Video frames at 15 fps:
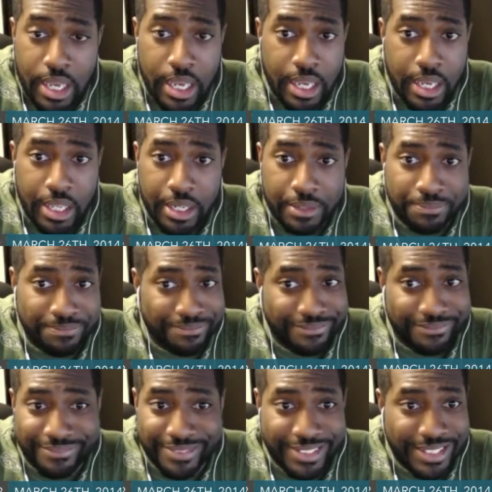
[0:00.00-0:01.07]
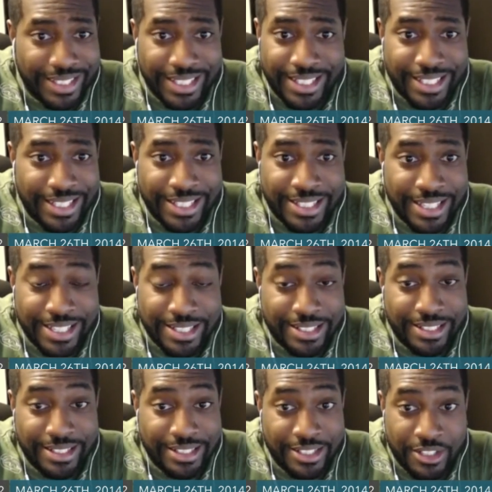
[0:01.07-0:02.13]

and it says